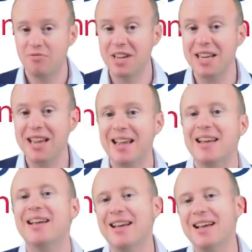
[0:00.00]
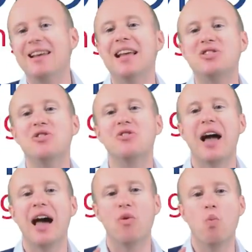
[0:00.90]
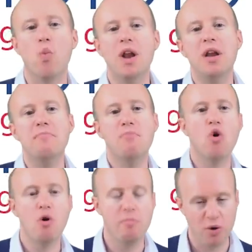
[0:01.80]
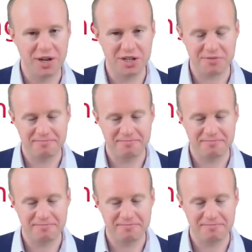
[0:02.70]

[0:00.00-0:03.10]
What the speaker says: Ready? Let's look at one more point.